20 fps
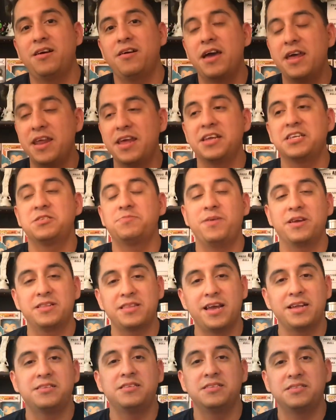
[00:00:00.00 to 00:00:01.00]
and I expect
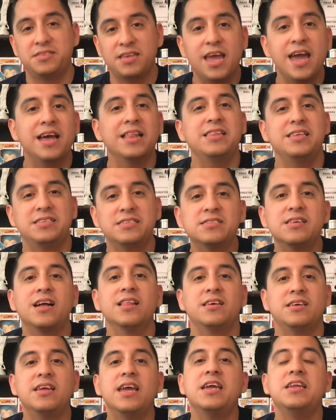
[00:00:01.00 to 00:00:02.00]
that to stay at least
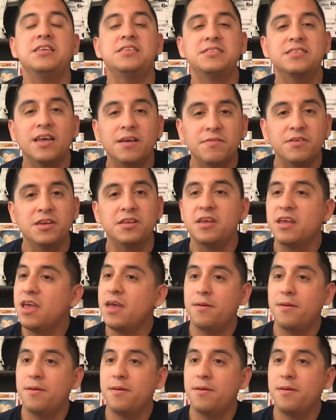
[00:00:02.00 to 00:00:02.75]
solid 87,